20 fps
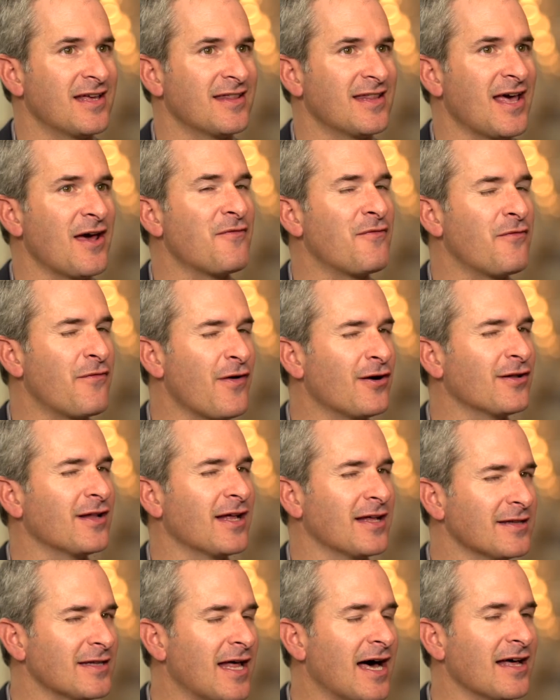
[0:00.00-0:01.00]
and that felt
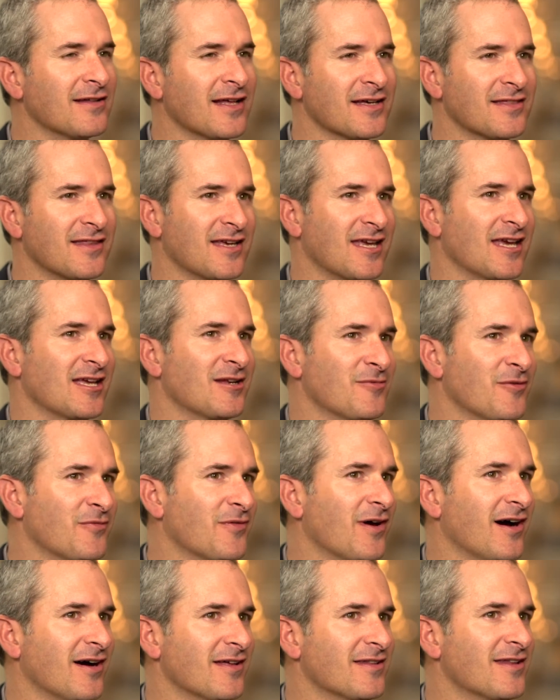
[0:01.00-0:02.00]
a lot like the kingdom
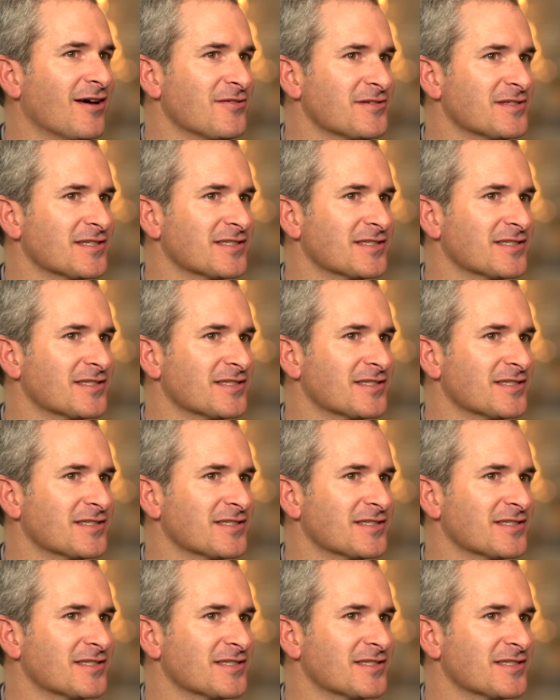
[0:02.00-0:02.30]
of God. That was